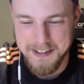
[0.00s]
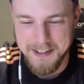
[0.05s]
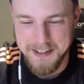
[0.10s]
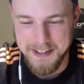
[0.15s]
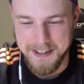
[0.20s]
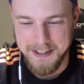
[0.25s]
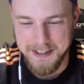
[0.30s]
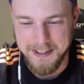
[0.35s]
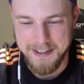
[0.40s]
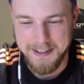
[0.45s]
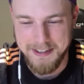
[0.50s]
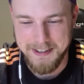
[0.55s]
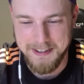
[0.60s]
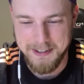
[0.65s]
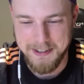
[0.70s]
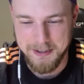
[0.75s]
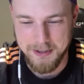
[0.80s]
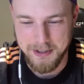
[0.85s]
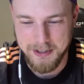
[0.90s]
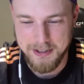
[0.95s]

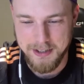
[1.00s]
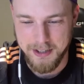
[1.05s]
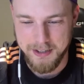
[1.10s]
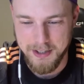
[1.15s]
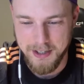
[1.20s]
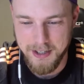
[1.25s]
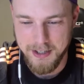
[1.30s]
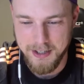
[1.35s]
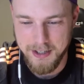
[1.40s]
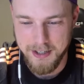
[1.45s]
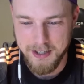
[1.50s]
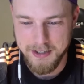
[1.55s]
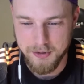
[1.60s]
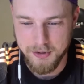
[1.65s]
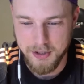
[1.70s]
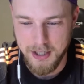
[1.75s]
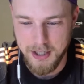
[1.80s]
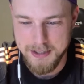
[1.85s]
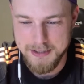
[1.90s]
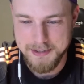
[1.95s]
Kanan
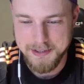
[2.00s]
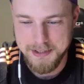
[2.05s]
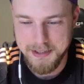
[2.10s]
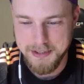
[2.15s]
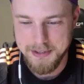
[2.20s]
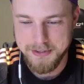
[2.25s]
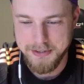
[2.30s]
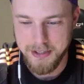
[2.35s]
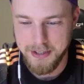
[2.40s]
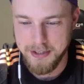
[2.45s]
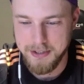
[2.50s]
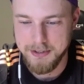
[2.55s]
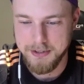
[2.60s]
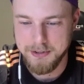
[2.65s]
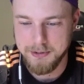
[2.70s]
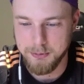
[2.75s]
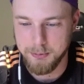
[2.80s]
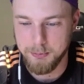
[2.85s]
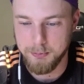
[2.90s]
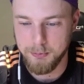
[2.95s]
Rugansi
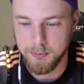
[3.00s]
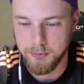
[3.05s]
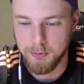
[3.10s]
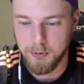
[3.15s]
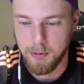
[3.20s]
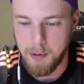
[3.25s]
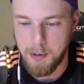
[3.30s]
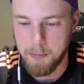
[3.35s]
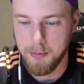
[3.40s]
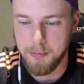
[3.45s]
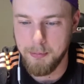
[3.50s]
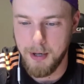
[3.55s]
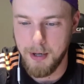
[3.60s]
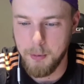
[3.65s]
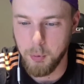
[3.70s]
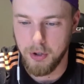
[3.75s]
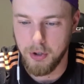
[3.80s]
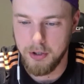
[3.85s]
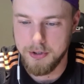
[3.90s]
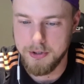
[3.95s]
says, remember my
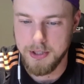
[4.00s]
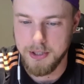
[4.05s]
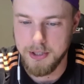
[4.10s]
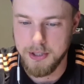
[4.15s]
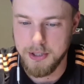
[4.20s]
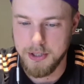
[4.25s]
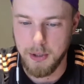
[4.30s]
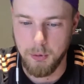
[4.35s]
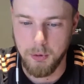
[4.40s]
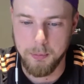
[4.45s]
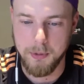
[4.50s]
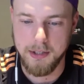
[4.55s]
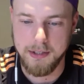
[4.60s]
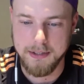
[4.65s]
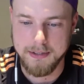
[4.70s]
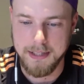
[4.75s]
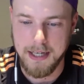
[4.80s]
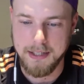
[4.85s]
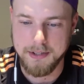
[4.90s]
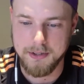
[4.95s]
words. It will be a
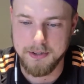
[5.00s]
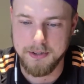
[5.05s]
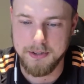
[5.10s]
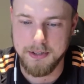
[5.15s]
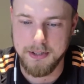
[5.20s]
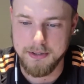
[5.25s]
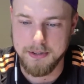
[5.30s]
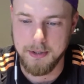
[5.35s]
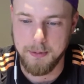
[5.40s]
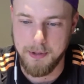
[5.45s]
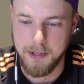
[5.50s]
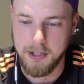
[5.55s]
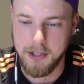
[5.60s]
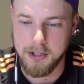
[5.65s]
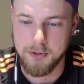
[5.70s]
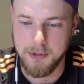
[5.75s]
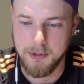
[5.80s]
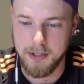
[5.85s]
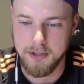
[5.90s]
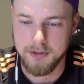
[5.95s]
disaster season. The
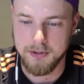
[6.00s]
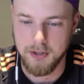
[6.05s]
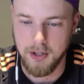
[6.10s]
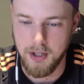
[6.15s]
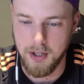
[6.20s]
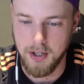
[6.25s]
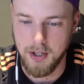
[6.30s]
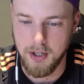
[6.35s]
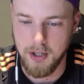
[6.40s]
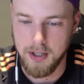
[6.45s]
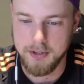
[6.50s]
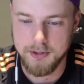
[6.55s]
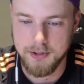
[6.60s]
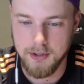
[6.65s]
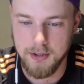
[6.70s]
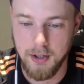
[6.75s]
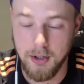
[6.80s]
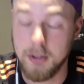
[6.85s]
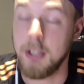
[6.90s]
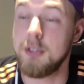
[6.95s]
management is lost.
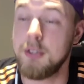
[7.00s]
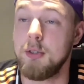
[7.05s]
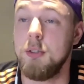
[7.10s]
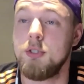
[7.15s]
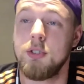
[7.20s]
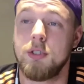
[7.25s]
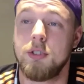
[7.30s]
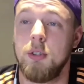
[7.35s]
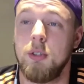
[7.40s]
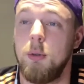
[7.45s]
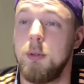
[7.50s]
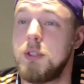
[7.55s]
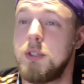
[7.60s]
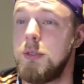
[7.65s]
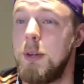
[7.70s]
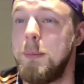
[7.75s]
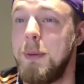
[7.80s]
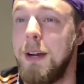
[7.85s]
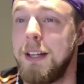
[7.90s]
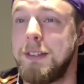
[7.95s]
Okay, so he's just going
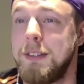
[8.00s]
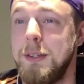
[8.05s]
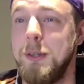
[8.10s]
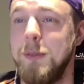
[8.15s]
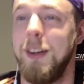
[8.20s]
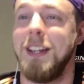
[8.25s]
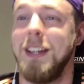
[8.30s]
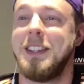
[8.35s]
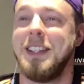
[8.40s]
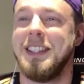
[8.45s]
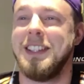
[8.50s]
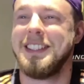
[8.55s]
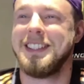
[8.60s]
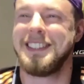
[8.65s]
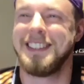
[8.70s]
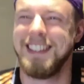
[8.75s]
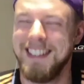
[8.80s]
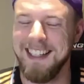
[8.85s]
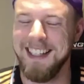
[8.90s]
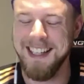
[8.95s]
straight back to
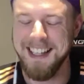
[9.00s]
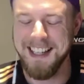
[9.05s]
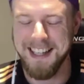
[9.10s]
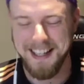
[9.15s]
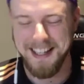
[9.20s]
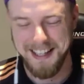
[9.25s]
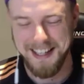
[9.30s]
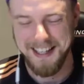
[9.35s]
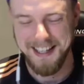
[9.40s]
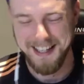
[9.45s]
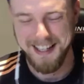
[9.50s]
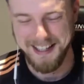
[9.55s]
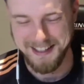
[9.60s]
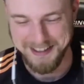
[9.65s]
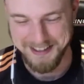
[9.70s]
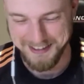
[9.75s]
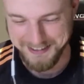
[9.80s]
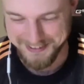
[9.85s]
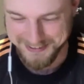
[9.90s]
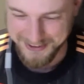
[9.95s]
Juventus
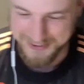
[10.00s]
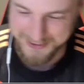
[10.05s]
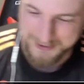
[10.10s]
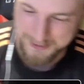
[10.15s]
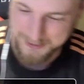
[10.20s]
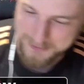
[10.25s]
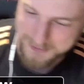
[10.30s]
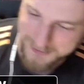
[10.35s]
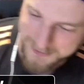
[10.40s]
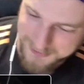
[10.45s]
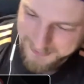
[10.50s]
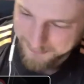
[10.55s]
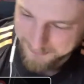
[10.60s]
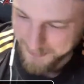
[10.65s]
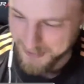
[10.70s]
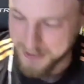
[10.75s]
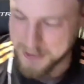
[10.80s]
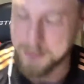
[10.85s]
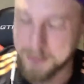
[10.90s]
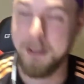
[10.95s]
and calling out the
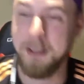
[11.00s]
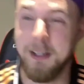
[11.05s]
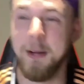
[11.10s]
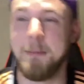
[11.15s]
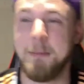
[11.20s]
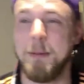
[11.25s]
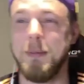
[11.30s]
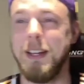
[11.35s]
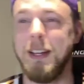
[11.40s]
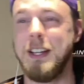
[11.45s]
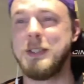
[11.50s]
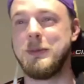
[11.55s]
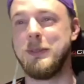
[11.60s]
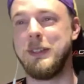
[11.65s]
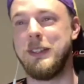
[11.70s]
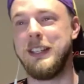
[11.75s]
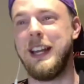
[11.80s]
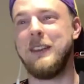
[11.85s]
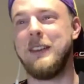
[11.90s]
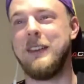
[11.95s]
management, upper
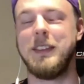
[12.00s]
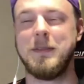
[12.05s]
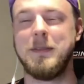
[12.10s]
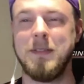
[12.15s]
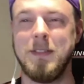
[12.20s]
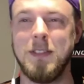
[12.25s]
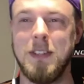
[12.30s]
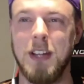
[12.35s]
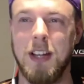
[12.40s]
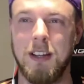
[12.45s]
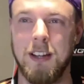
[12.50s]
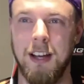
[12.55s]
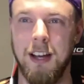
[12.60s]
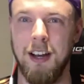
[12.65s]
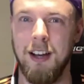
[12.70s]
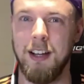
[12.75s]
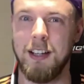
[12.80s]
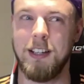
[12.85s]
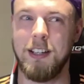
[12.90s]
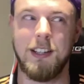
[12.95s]
management, Nedved,
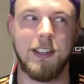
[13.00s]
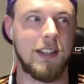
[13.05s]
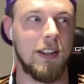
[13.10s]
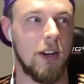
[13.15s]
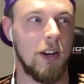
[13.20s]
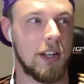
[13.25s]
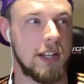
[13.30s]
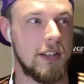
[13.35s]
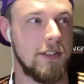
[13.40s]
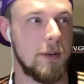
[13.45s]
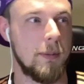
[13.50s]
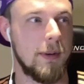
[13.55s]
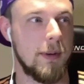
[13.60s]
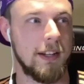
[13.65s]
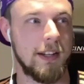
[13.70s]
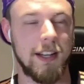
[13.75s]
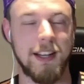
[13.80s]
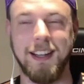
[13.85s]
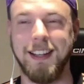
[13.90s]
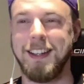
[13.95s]

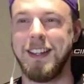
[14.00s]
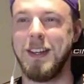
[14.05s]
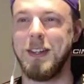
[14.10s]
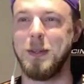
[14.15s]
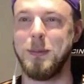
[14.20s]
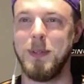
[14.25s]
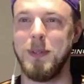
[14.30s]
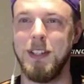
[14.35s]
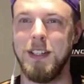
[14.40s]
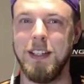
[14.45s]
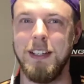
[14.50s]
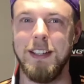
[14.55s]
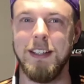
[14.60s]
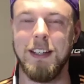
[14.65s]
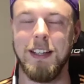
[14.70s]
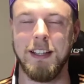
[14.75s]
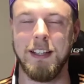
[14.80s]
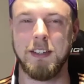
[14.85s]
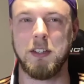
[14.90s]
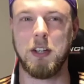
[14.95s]
Arrivabene, Cherubini,
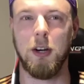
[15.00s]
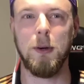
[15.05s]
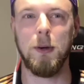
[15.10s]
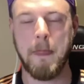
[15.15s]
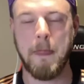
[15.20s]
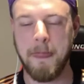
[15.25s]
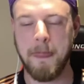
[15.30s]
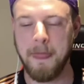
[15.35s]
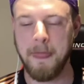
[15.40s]
and co.